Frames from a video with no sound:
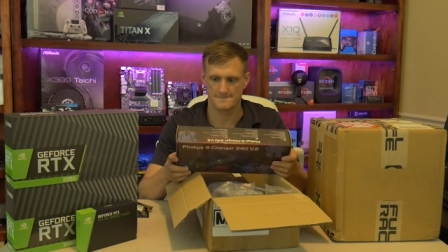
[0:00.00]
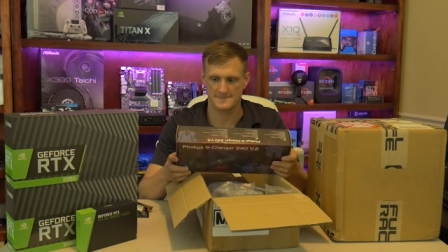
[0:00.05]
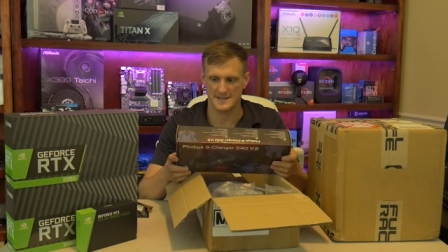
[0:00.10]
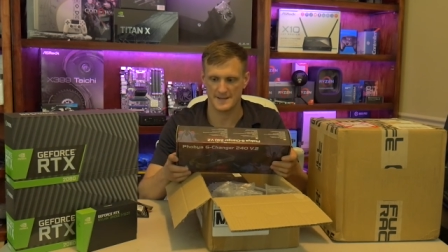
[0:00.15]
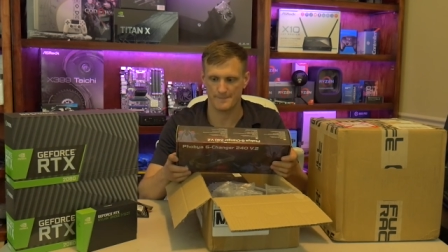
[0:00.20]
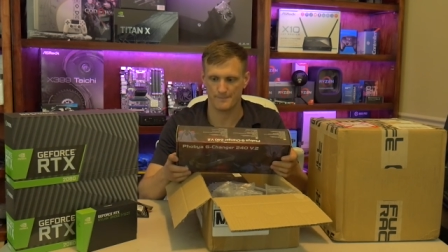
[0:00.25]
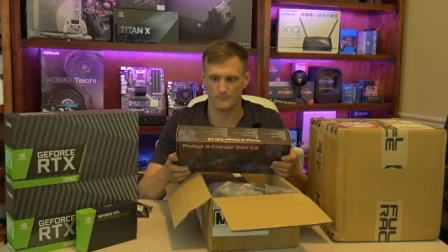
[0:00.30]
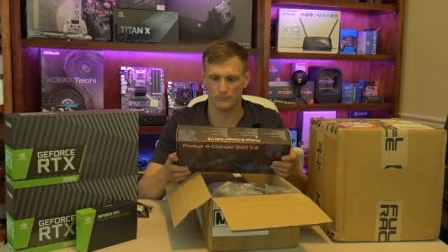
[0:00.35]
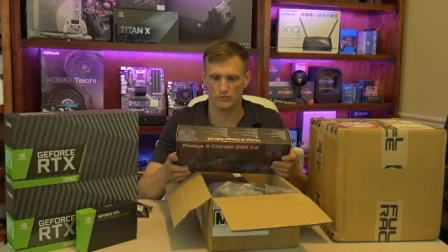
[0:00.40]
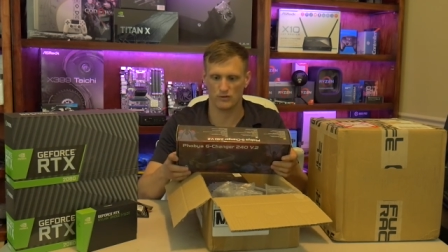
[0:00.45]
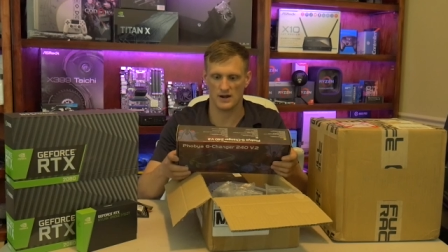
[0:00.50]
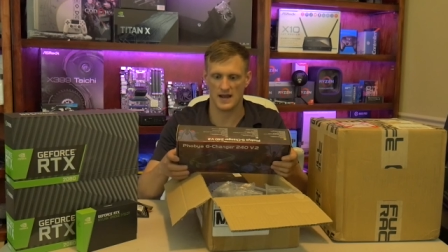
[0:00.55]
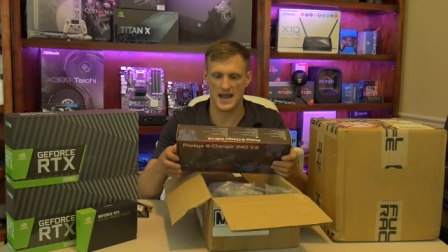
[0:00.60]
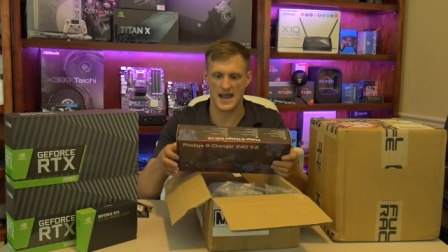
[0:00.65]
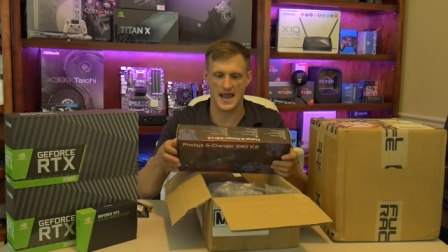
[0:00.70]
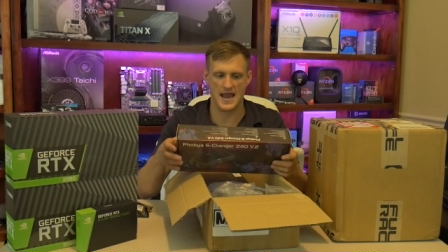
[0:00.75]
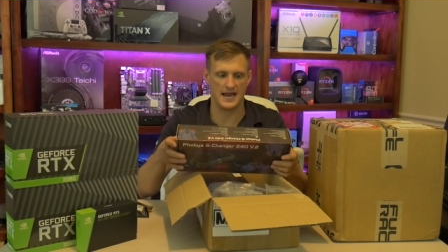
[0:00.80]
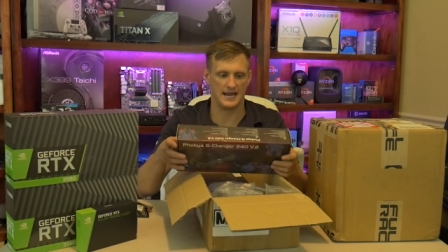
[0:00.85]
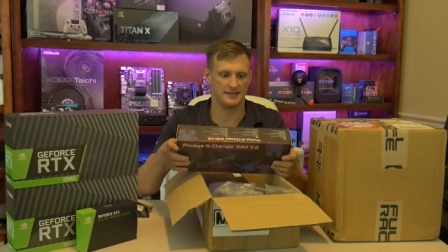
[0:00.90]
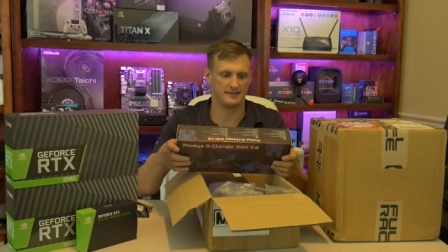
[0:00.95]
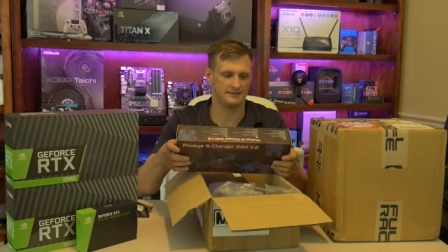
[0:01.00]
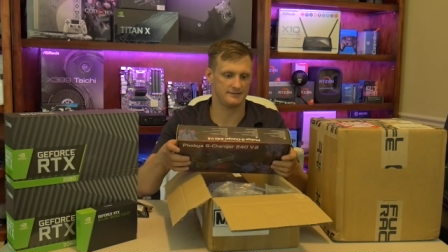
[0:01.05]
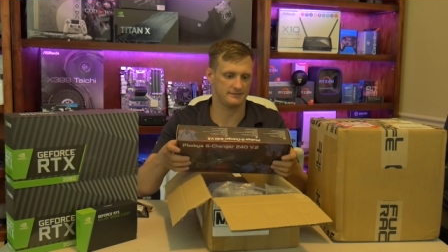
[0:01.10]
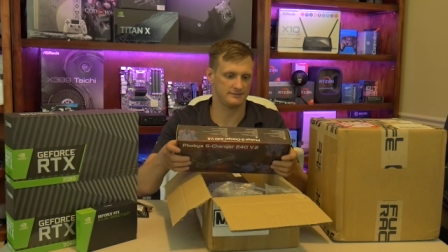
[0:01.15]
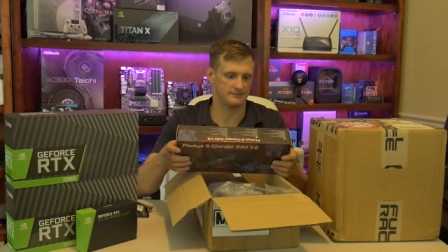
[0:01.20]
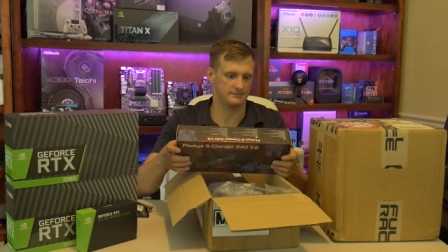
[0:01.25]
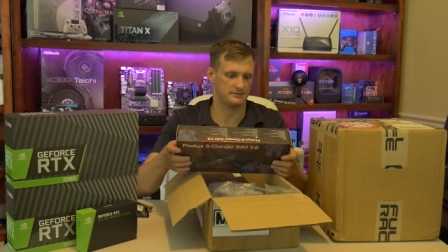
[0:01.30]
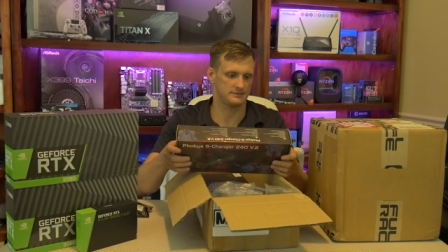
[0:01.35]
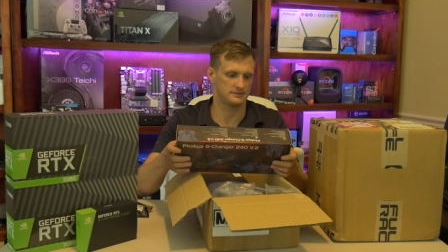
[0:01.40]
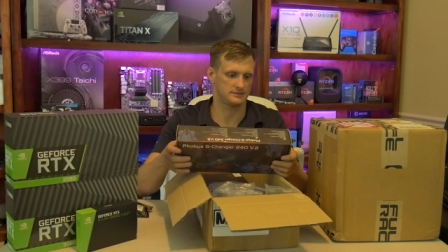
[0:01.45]
and
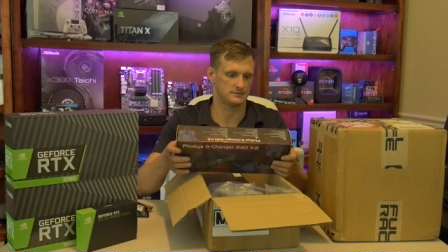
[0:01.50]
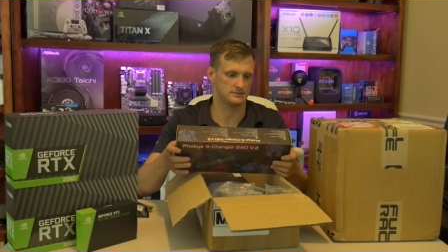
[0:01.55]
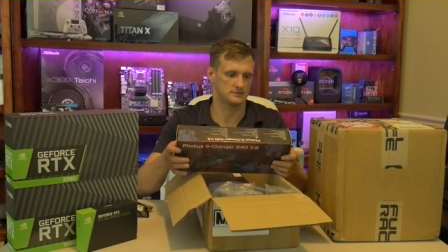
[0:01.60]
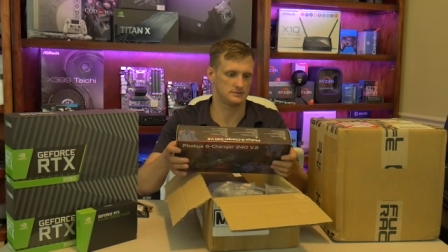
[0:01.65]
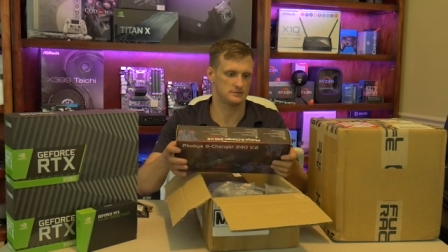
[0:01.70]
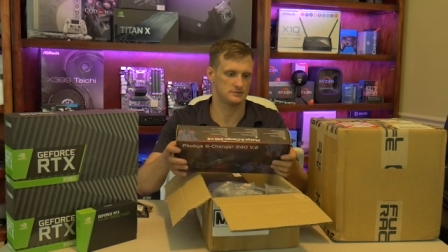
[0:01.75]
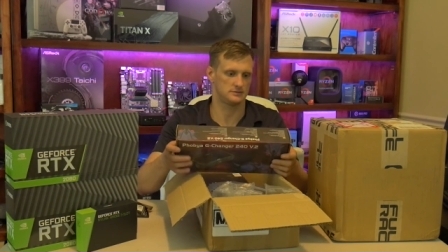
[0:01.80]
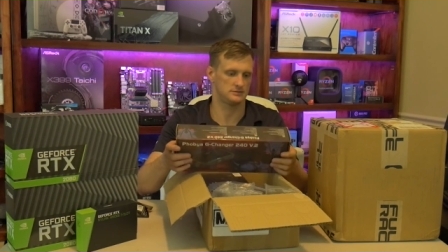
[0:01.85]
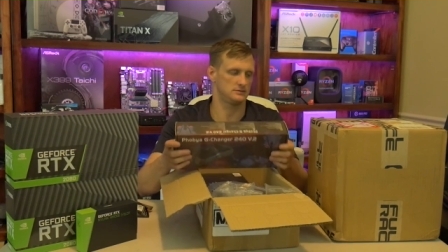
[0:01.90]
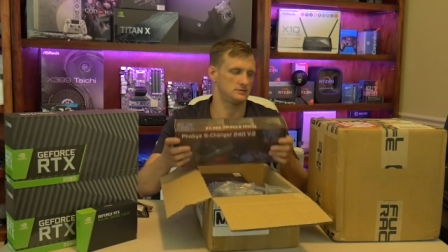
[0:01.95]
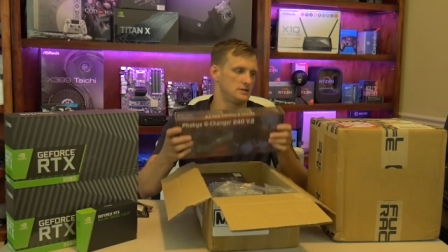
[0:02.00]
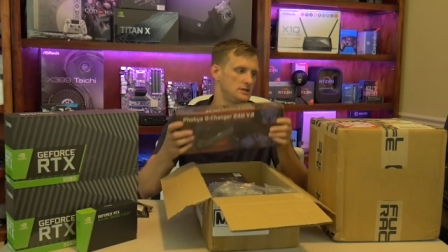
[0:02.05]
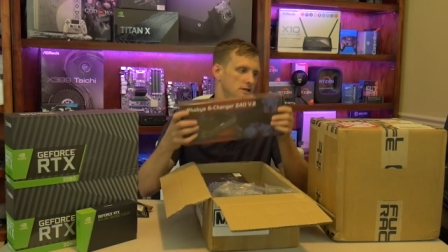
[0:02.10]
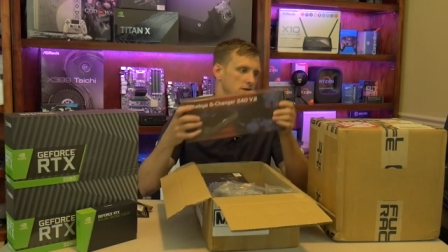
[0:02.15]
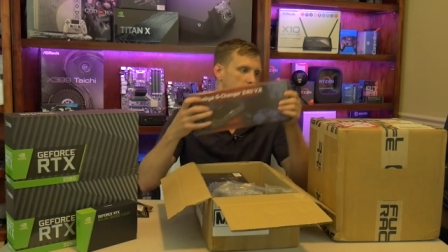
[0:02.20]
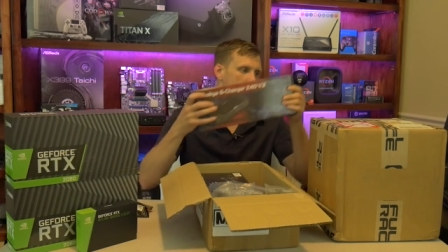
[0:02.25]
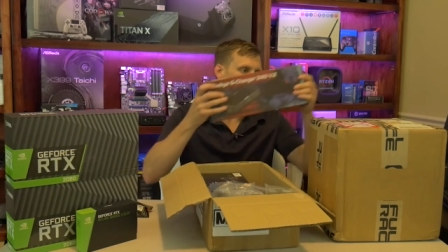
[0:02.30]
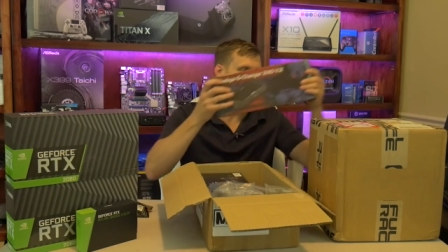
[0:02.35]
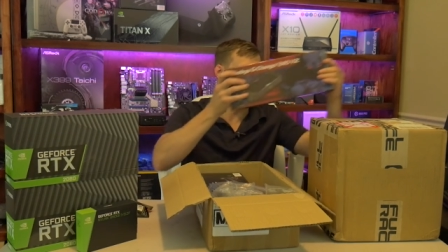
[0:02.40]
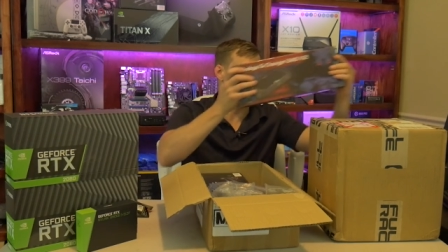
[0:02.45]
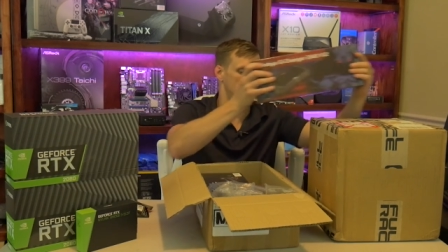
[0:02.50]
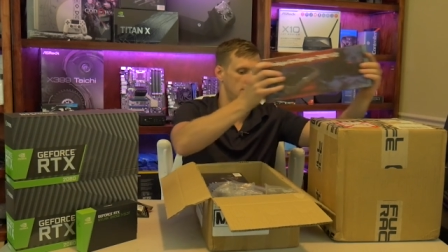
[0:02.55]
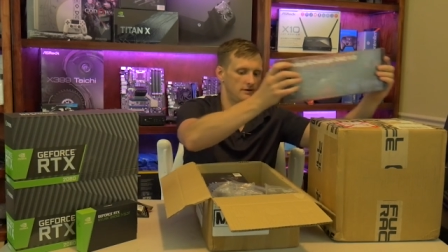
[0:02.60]
brass. There you go,